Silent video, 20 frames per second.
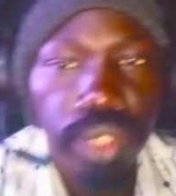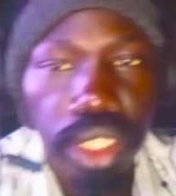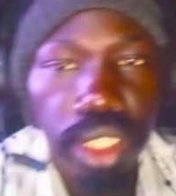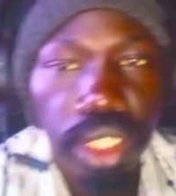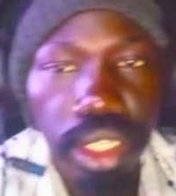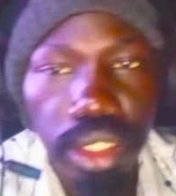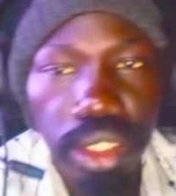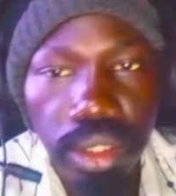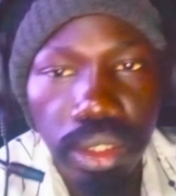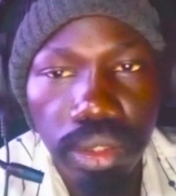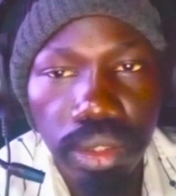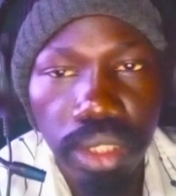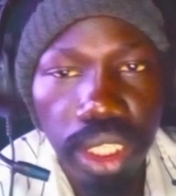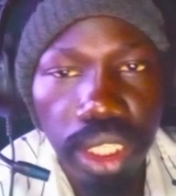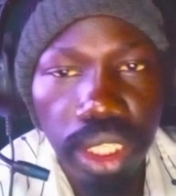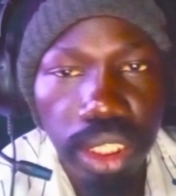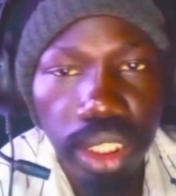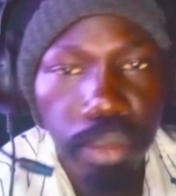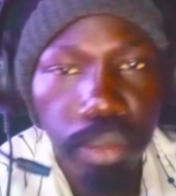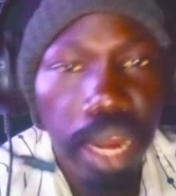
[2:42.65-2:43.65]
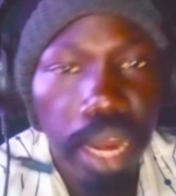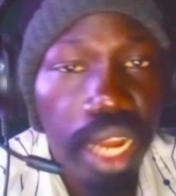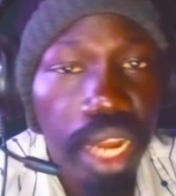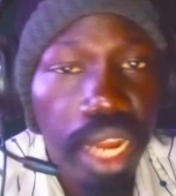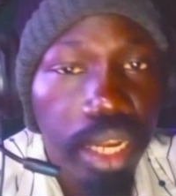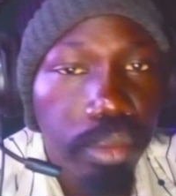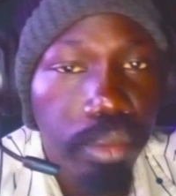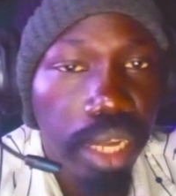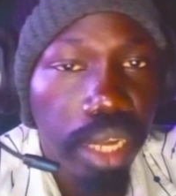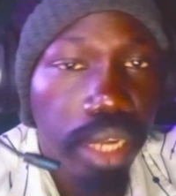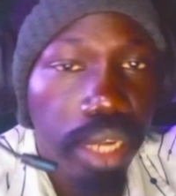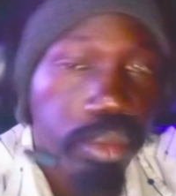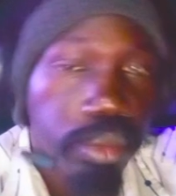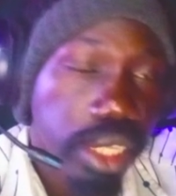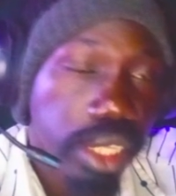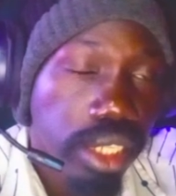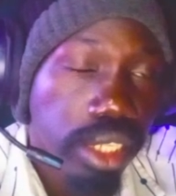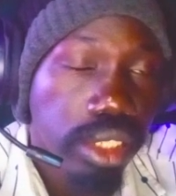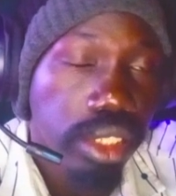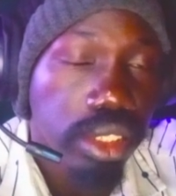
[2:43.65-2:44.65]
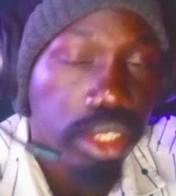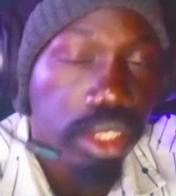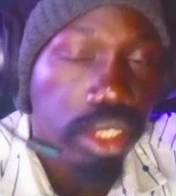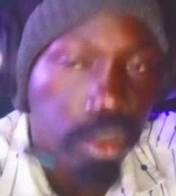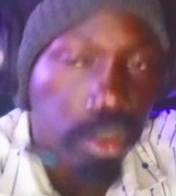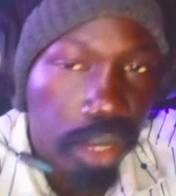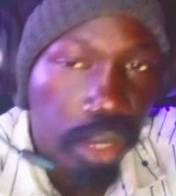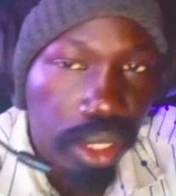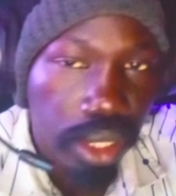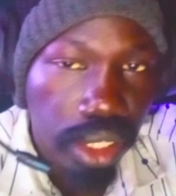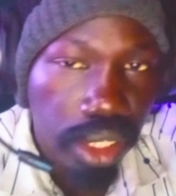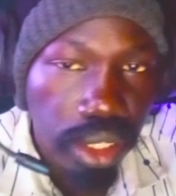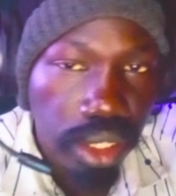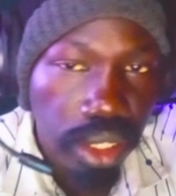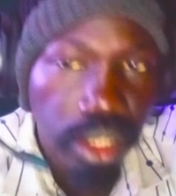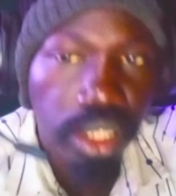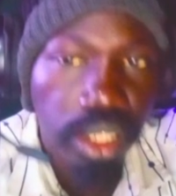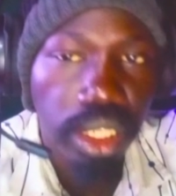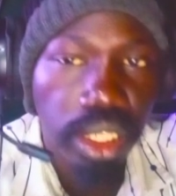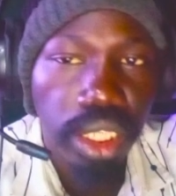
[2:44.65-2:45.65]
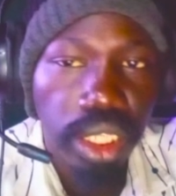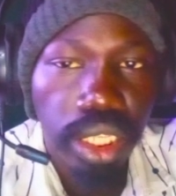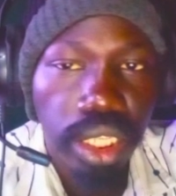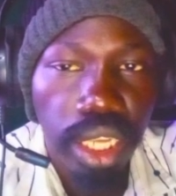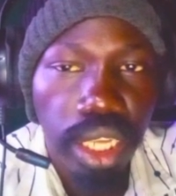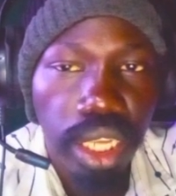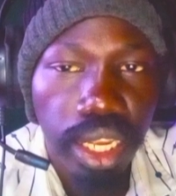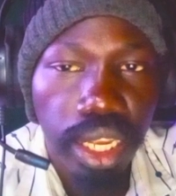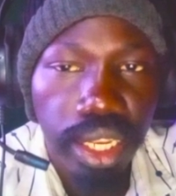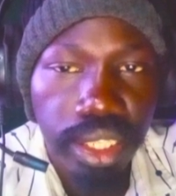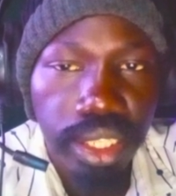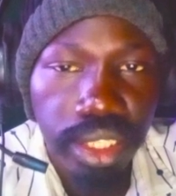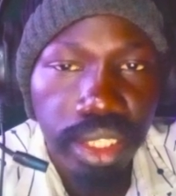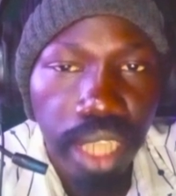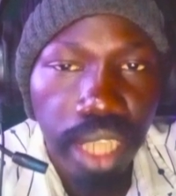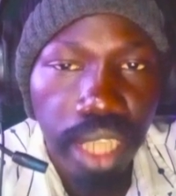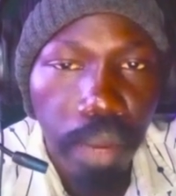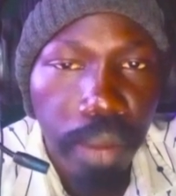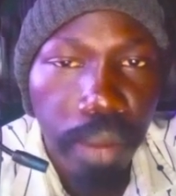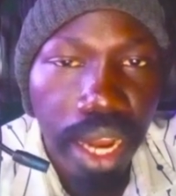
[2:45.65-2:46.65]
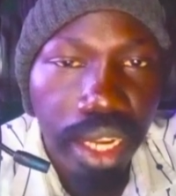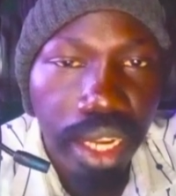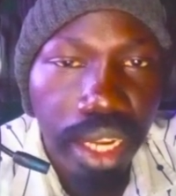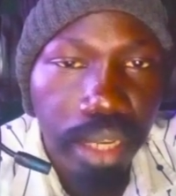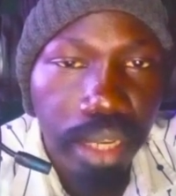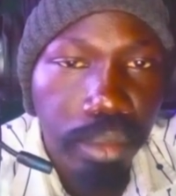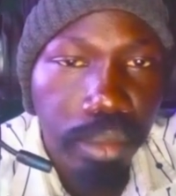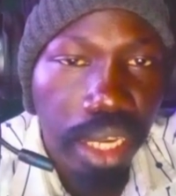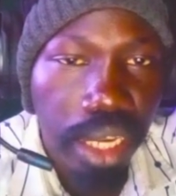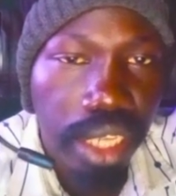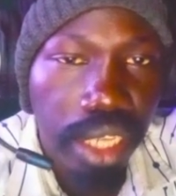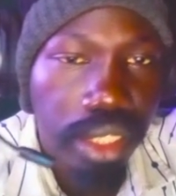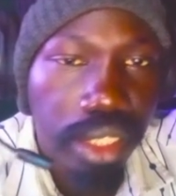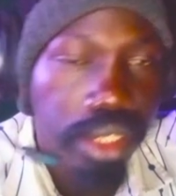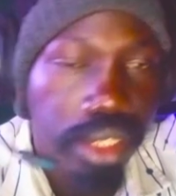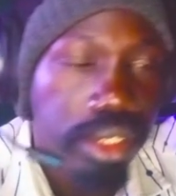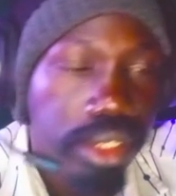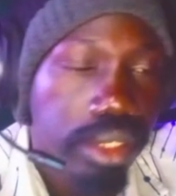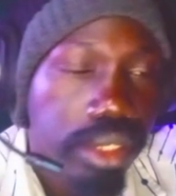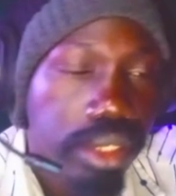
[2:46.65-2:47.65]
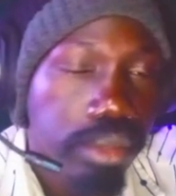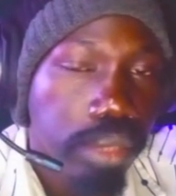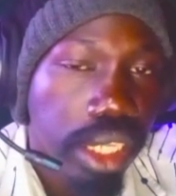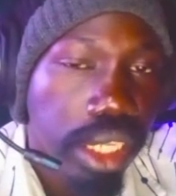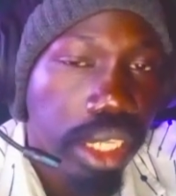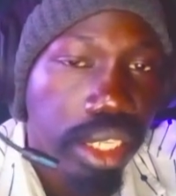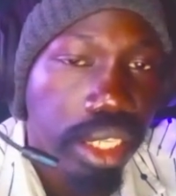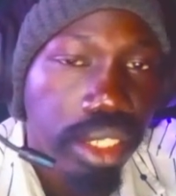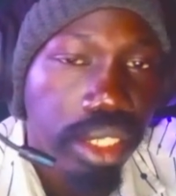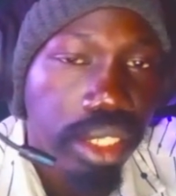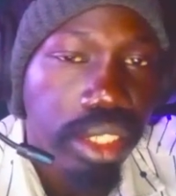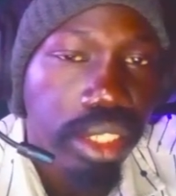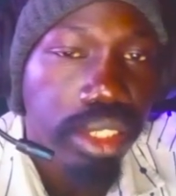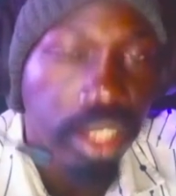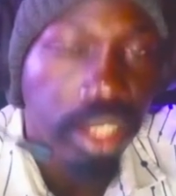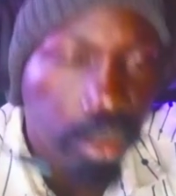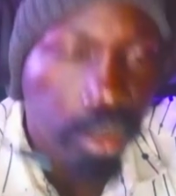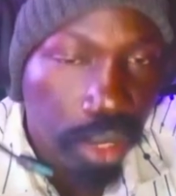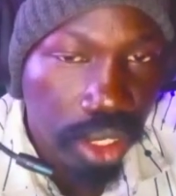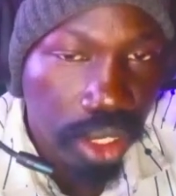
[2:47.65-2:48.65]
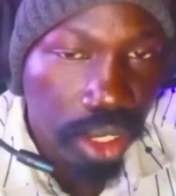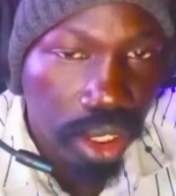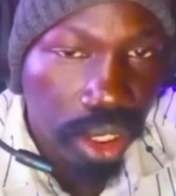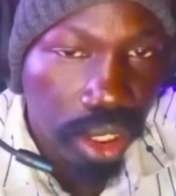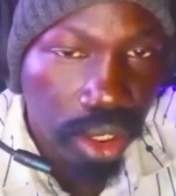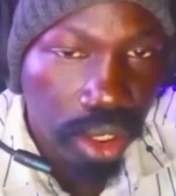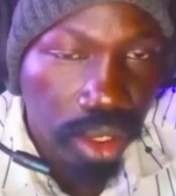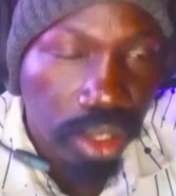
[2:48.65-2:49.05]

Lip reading: So Shabak Kamal mean good morning. Shabak Kamal mean good morning.